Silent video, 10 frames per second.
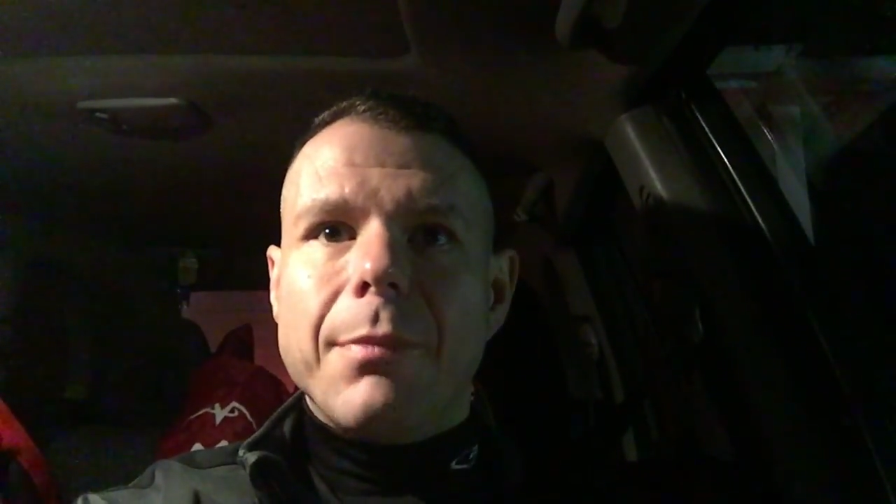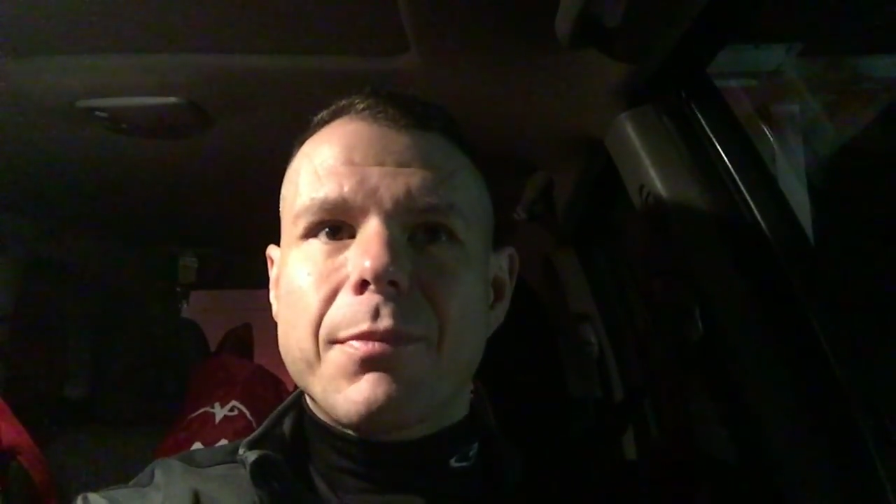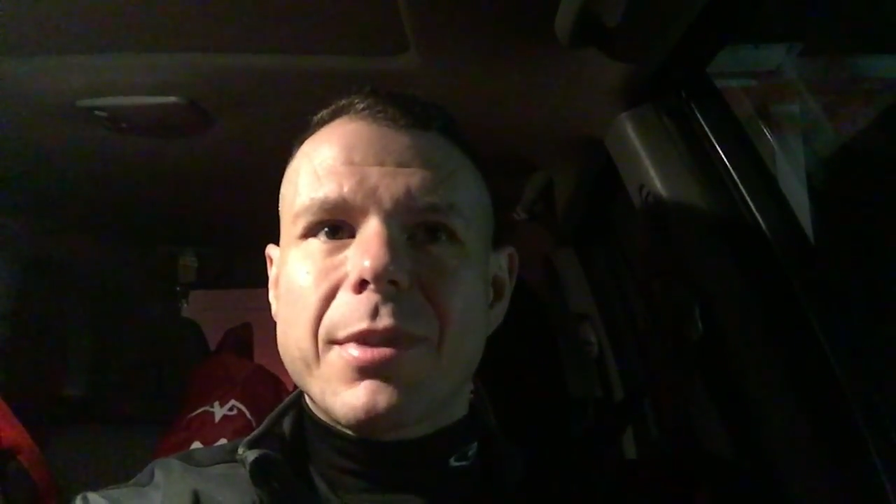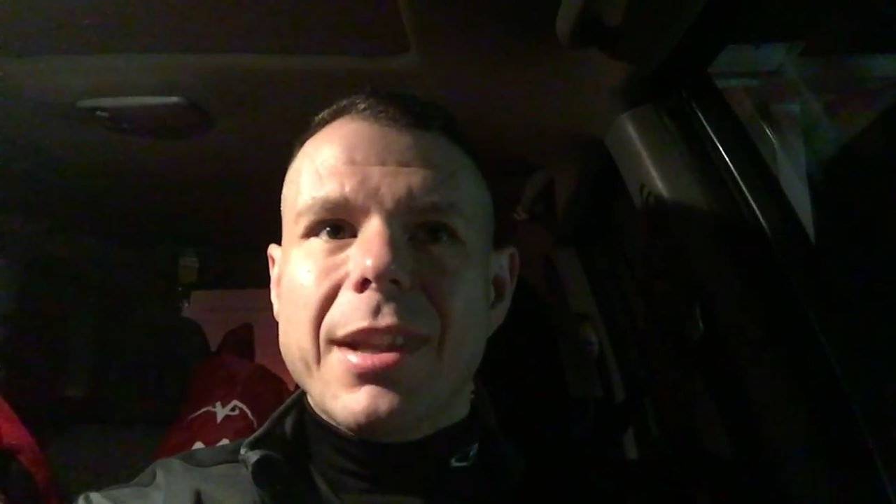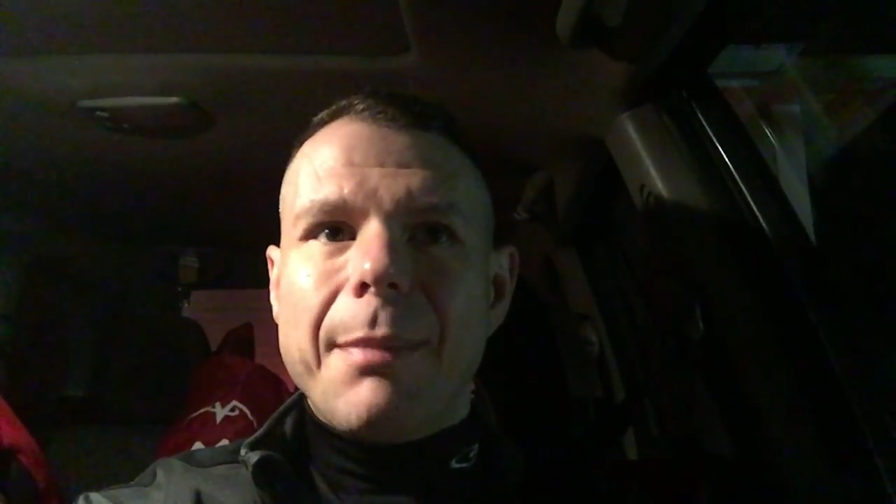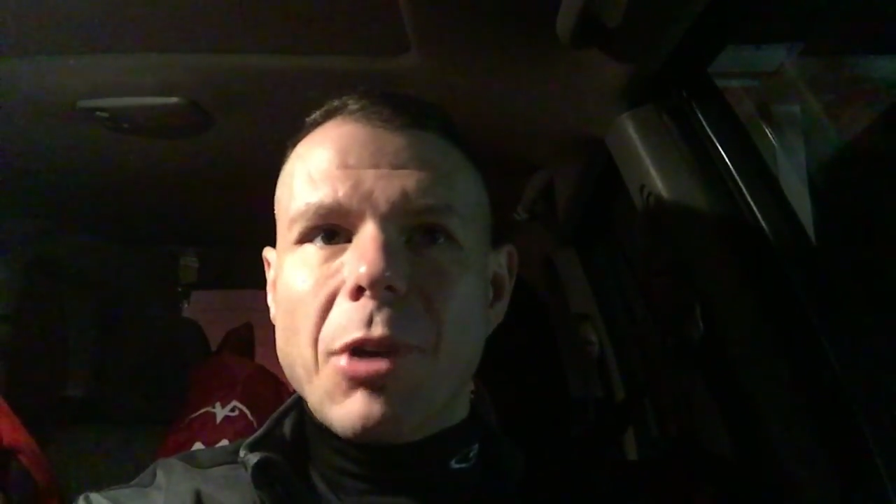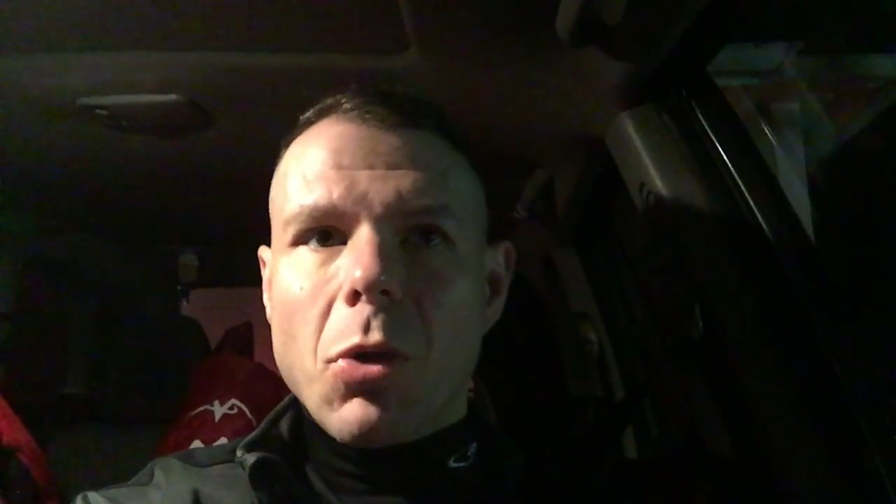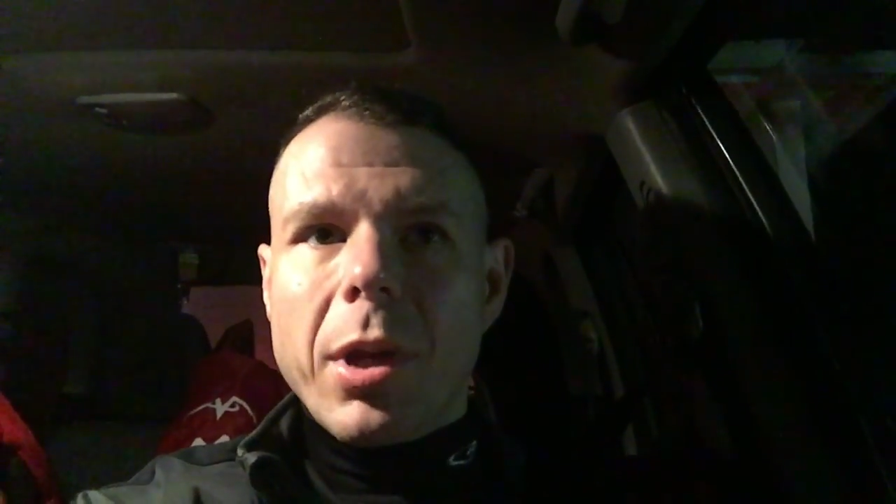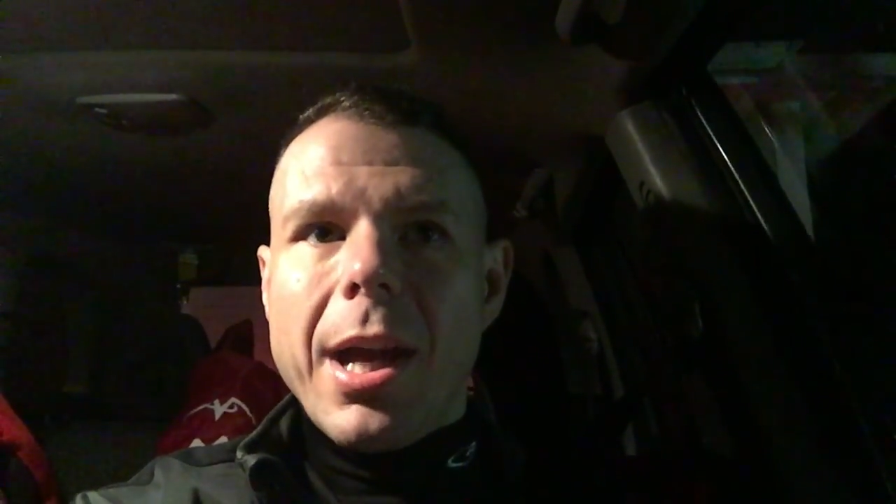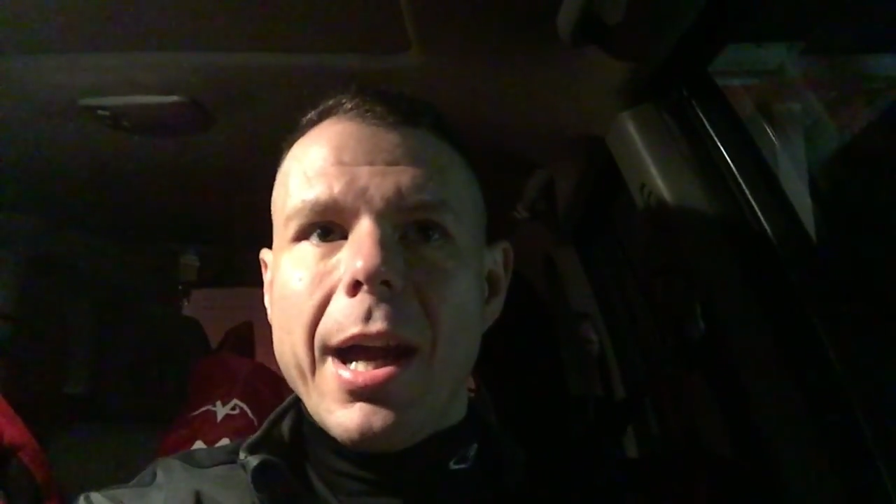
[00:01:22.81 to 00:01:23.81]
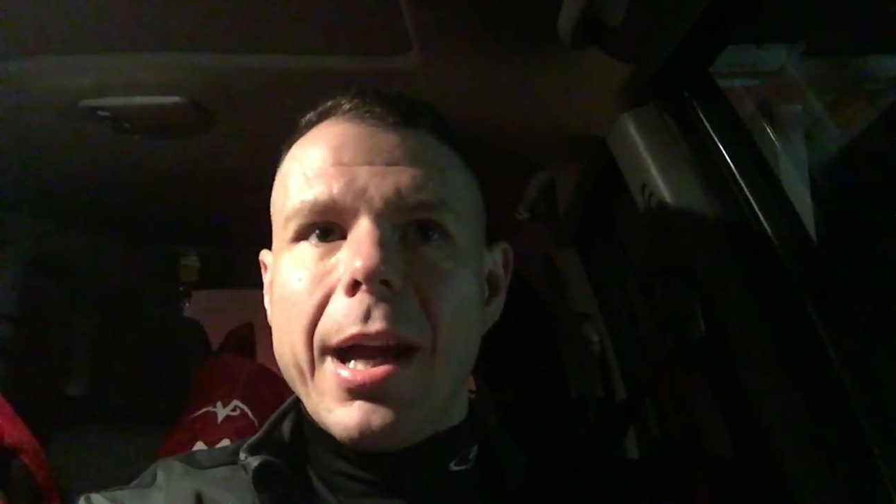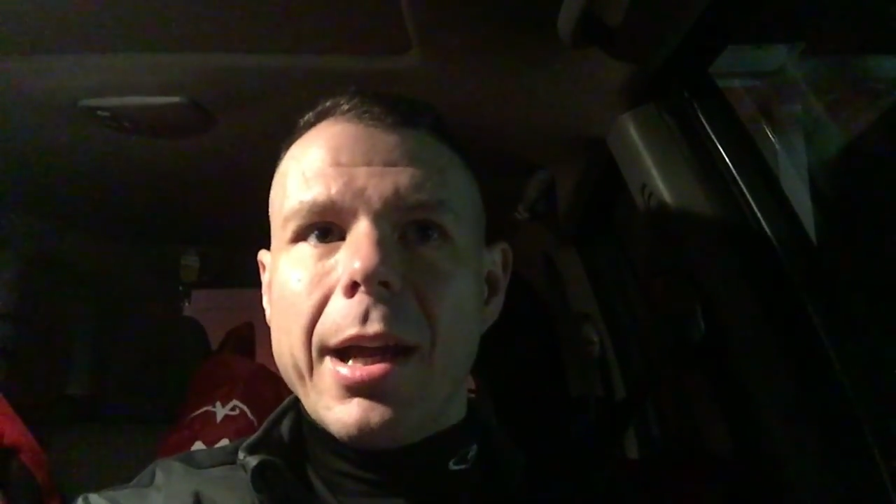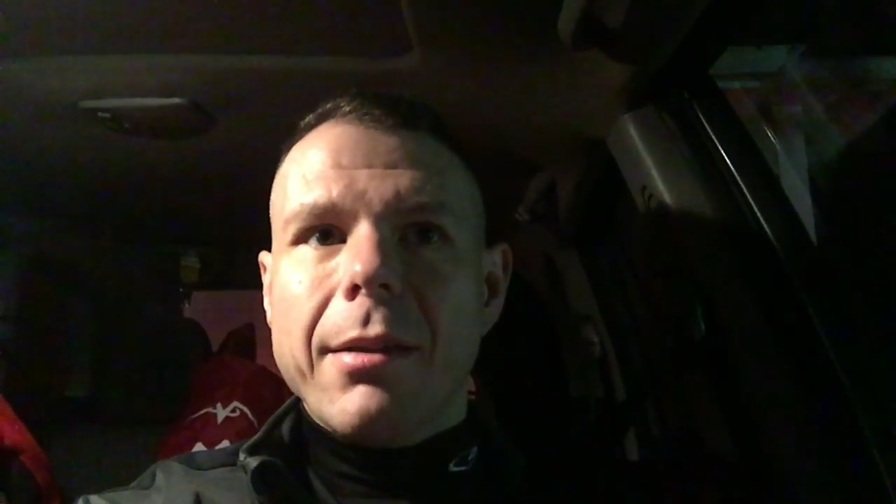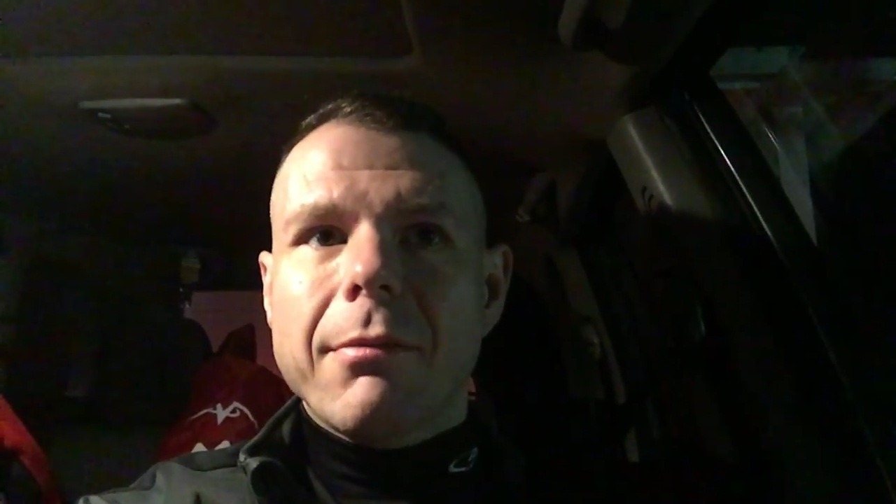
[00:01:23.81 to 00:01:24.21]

Slept okay.